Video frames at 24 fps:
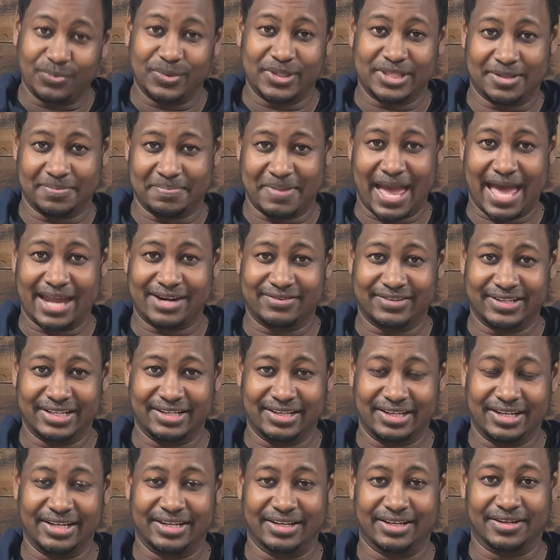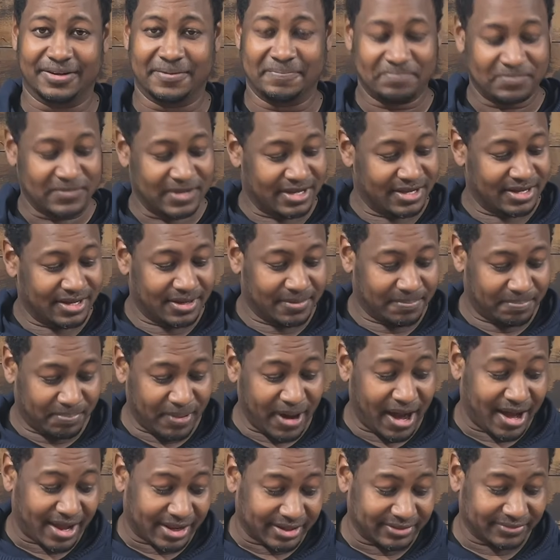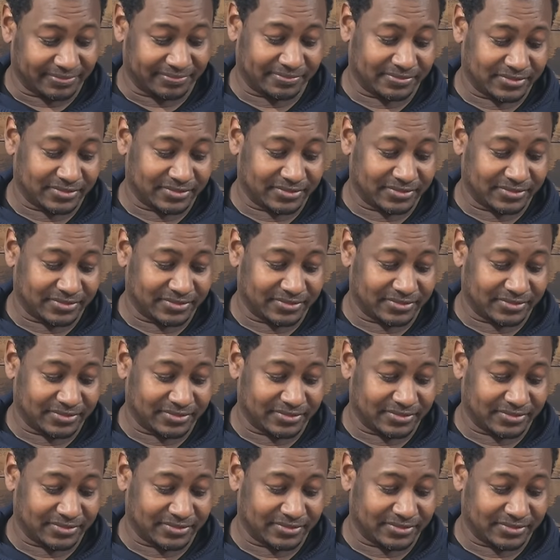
with the battery in here. But